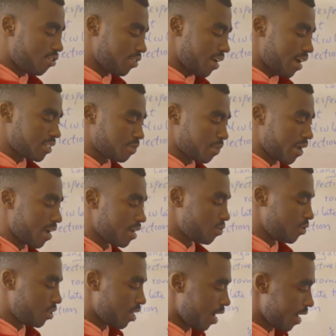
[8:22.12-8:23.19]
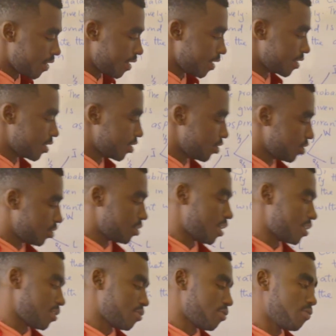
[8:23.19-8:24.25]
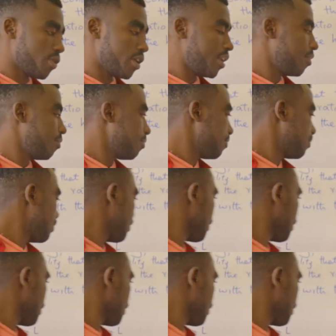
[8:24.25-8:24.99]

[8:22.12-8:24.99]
or the aspirant with the highest chances of winning.